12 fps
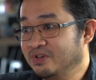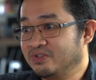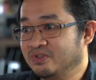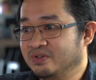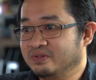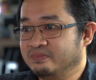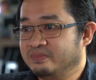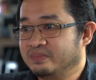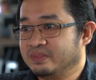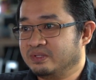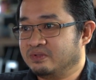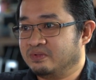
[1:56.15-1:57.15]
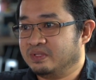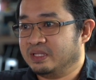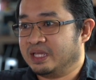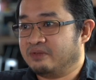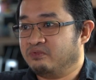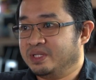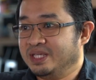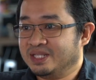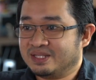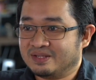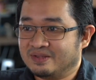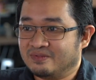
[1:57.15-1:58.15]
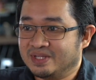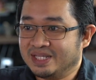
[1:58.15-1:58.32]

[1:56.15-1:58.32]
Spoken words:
So with this